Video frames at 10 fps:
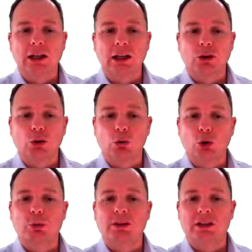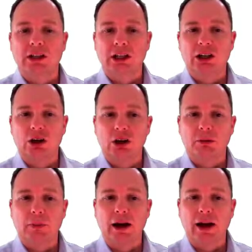it groups here
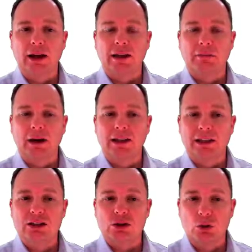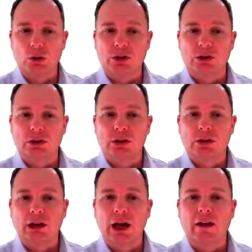by my lead source,
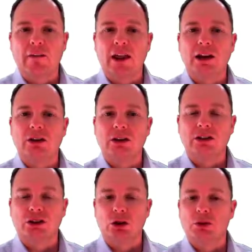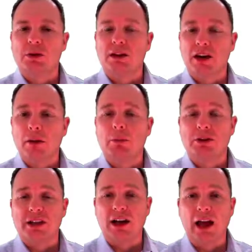and then it shows me the
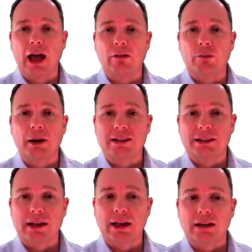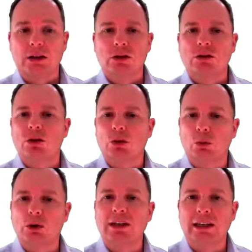numbers that I have by state. So it's a
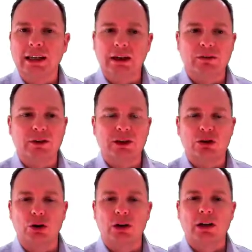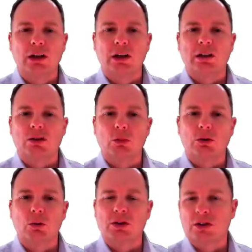really neat feature. It's
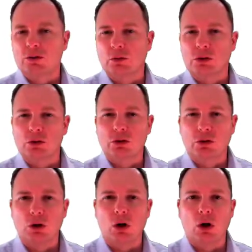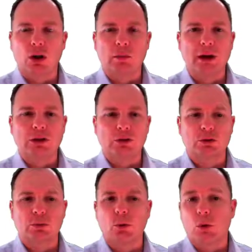almost what Salesforce used to call a
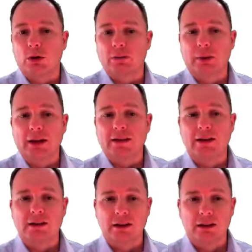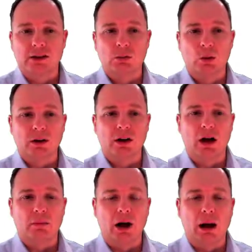matrix report baked into this one
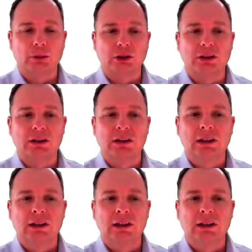option.